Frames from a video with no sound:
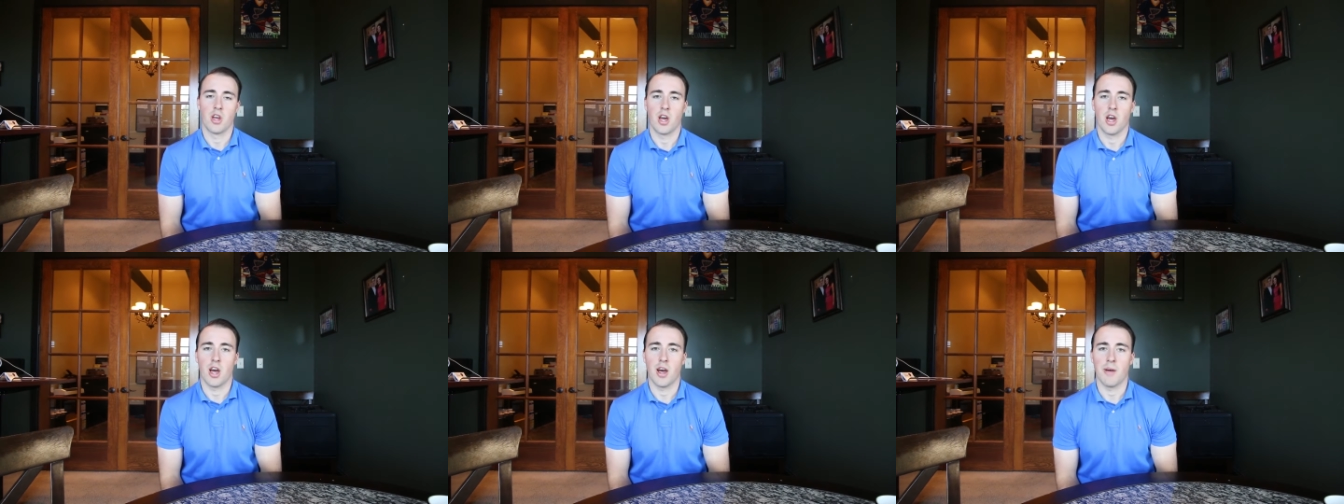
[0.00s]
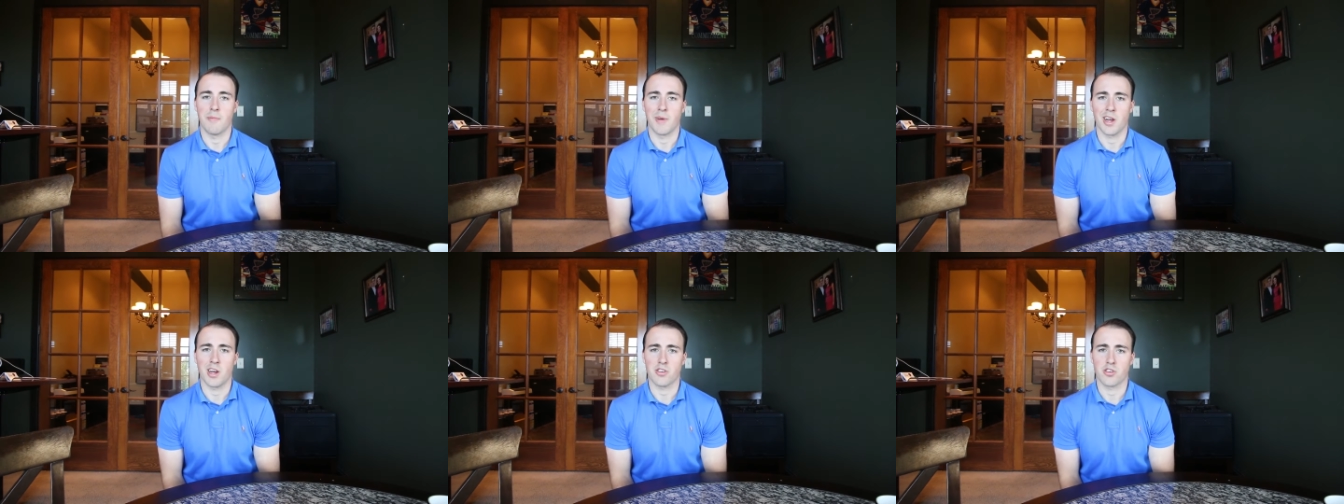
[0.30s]

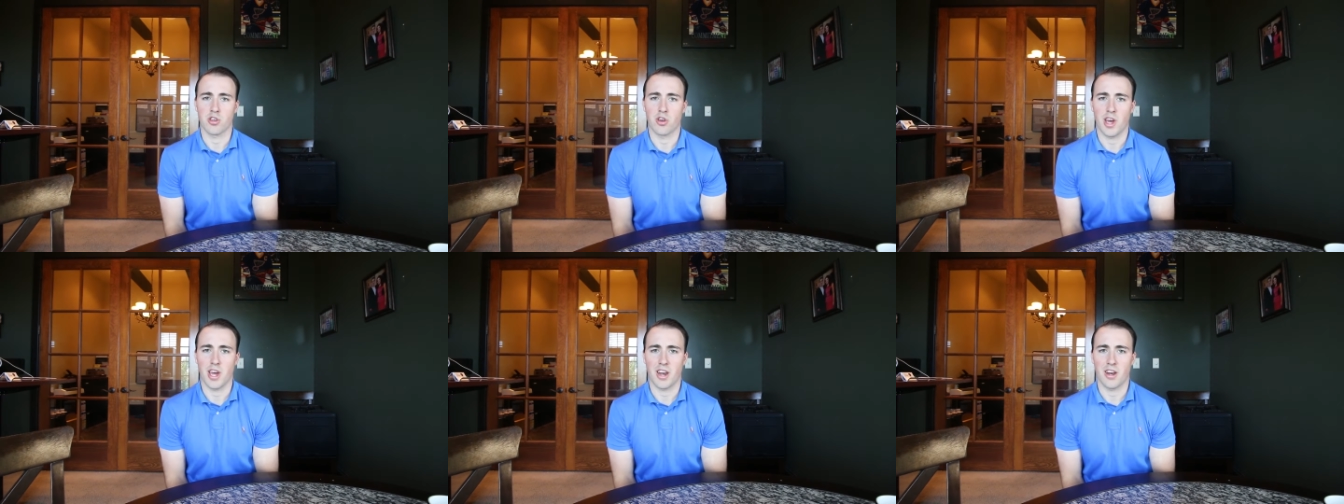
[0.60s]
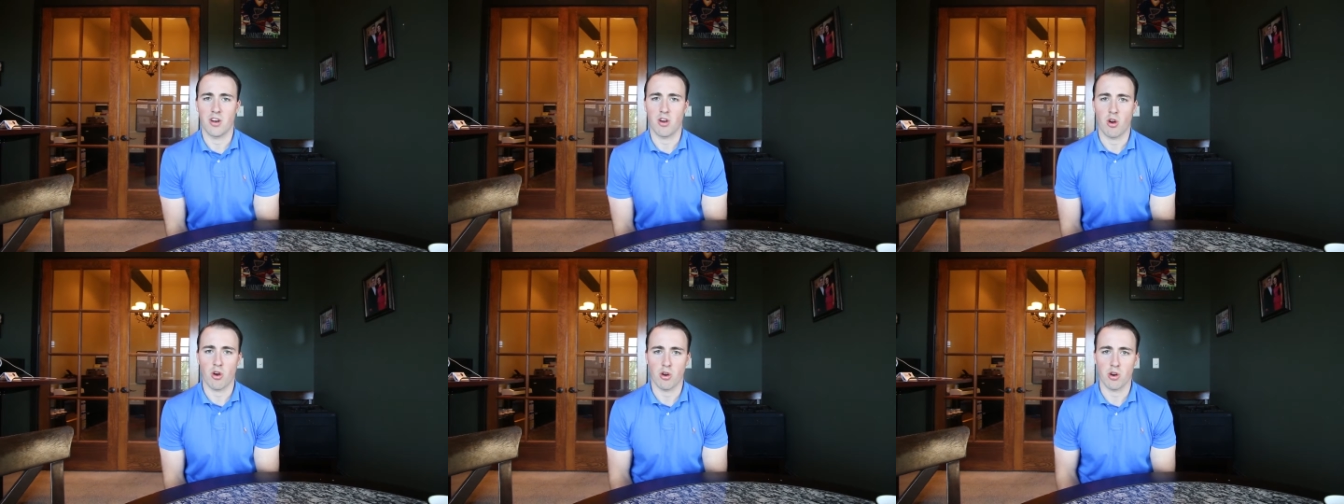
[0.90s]
Um, I also had
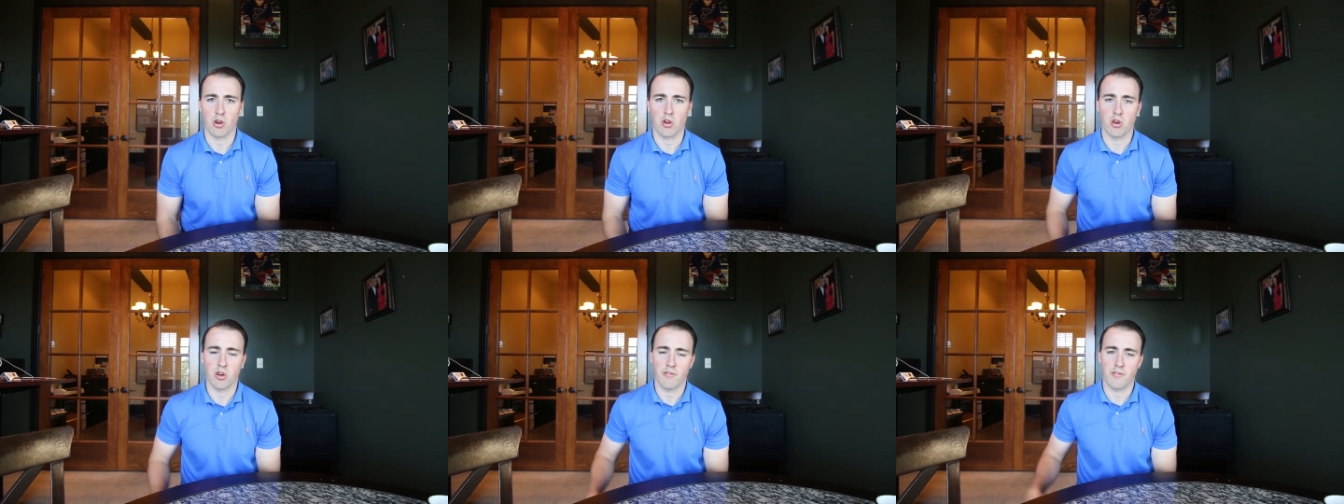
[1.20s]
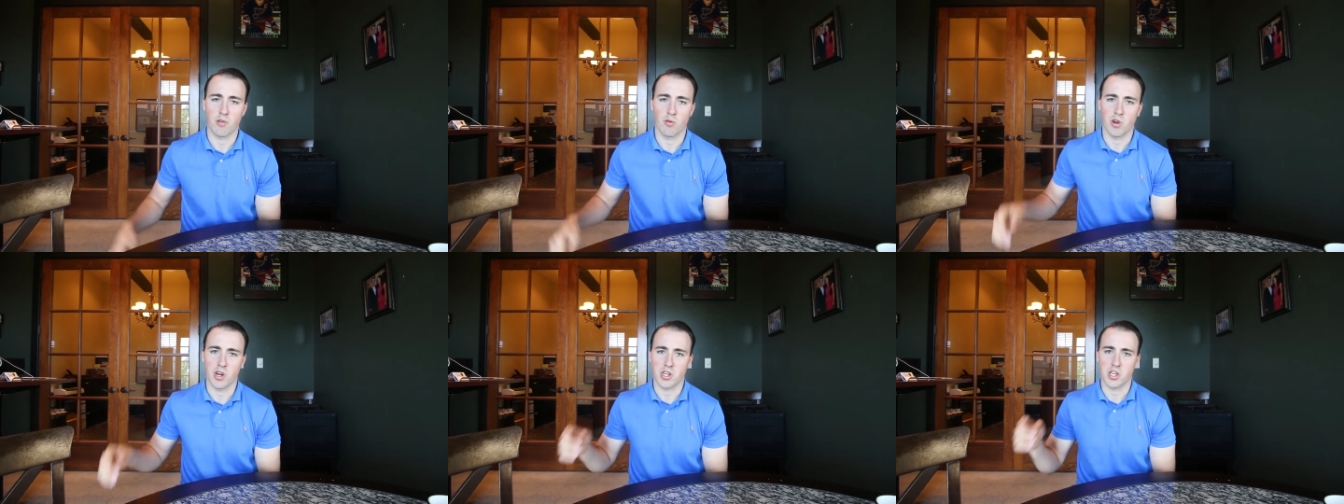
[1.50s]
an article
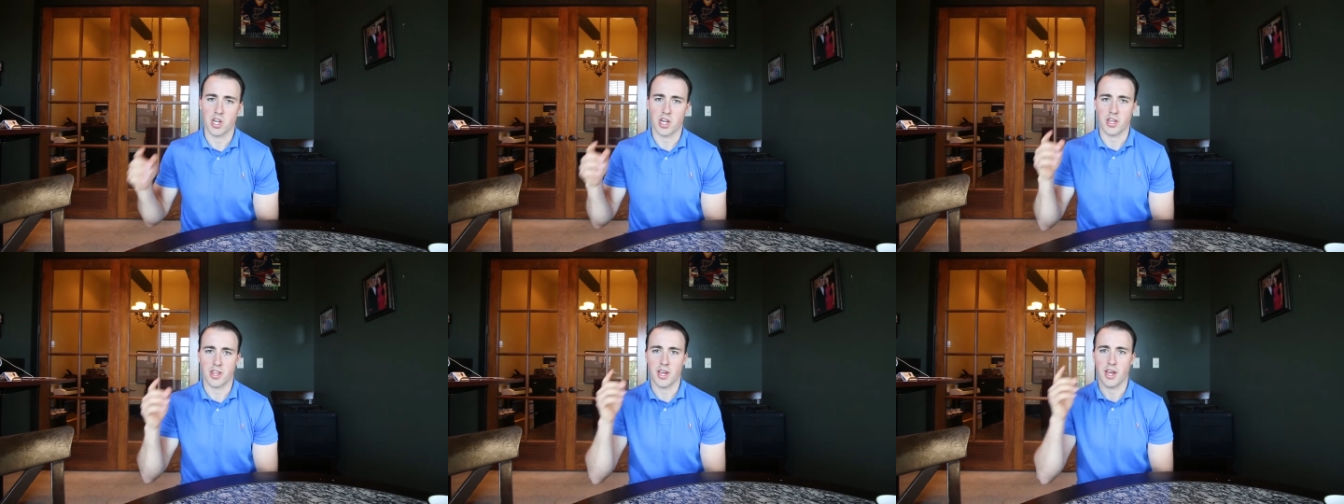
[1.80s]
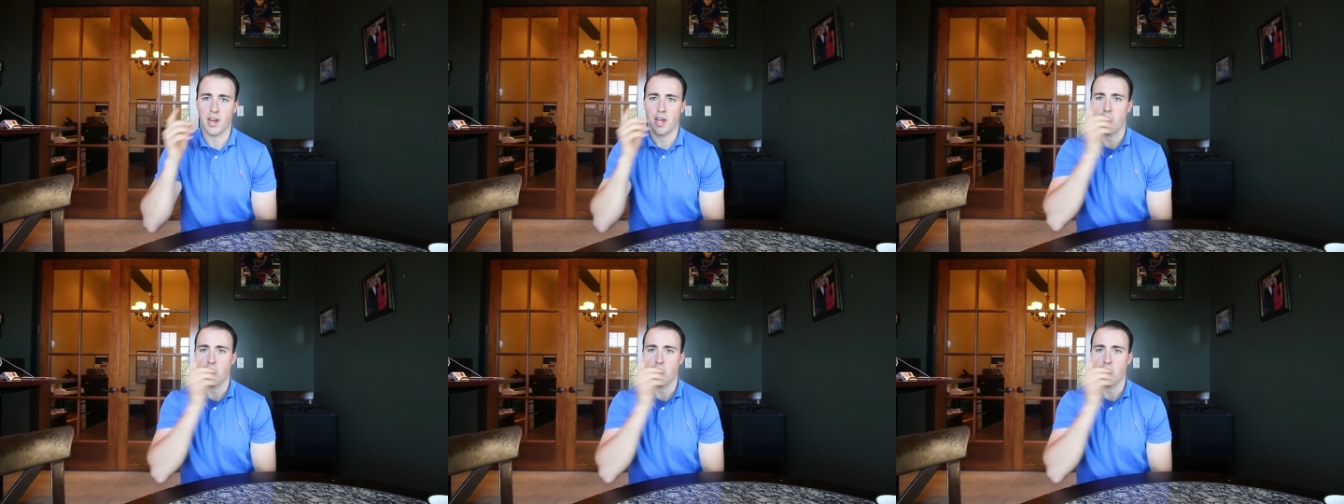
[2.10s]
if you want to check that